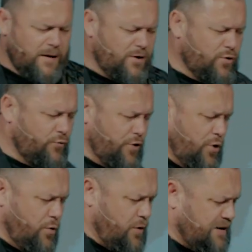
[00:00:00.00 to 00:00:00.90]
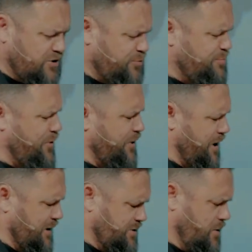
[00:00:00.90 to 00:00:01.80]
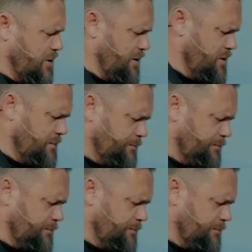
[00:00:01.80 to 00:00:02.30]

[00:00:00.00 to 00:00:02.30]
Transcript: And you'd renew a right spirit in us, God.